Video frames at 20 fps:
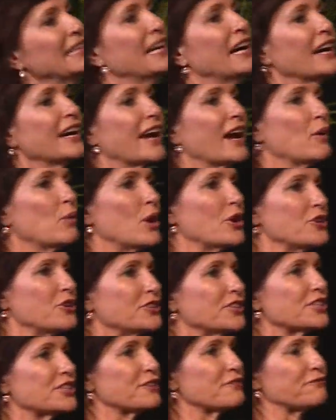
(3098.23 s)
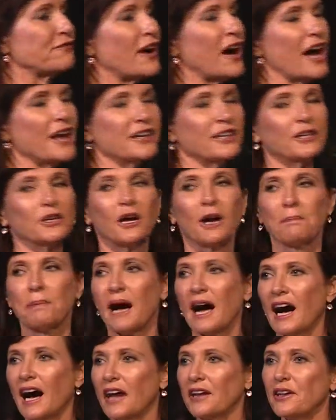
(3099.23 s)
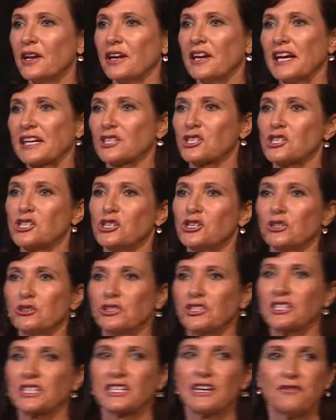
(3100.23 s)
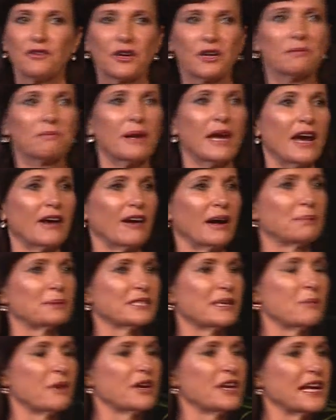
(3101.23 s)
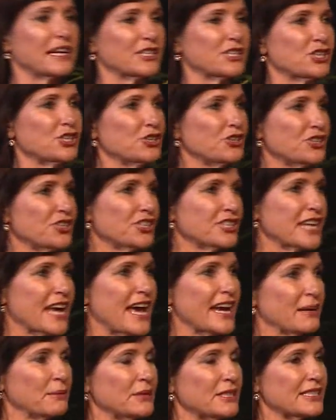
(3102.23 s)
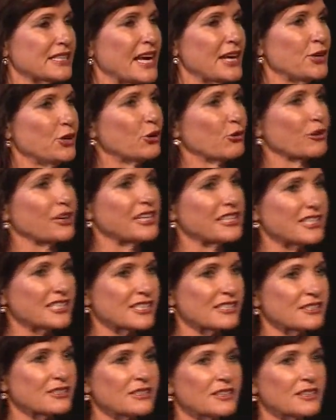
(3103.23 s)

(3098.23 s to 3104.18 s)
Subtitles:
Okay, I want you just to find a partner next to you. Just see if you can pair up someone next to you. Just tag them and say, you're it.